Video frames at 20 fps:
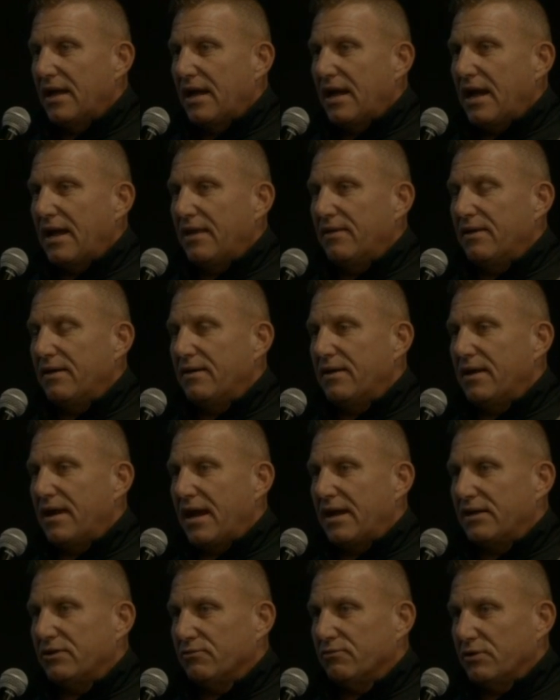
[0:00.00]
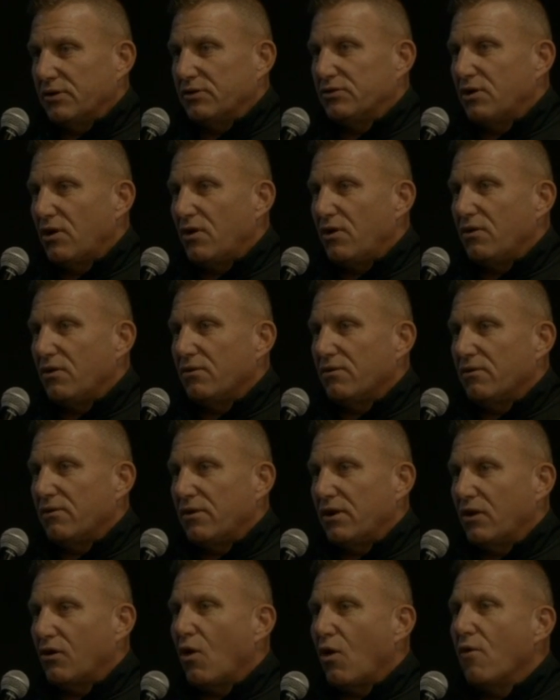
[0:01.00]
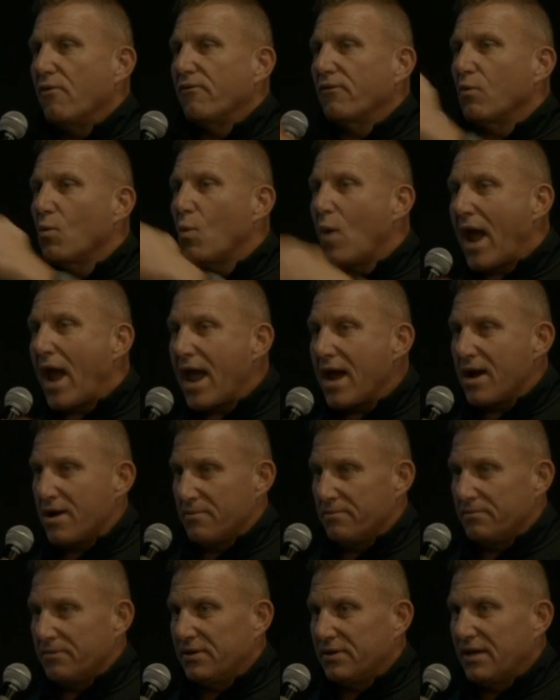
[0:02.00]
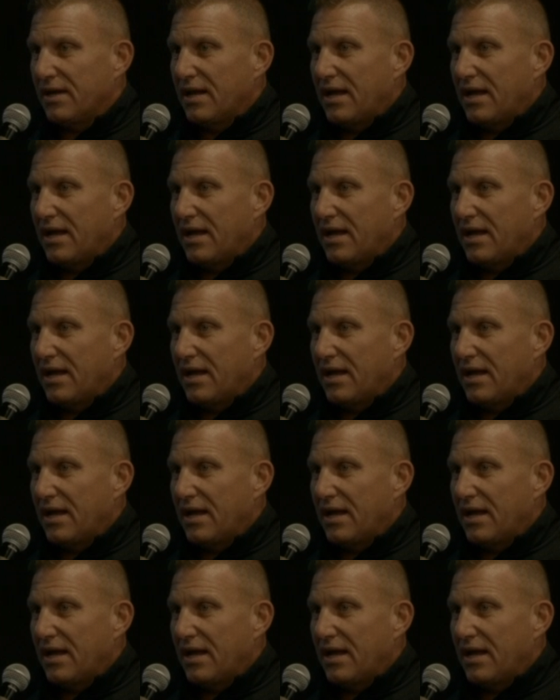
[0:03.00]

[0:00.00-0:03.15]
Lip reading: And then as a result, they're overwhelmed.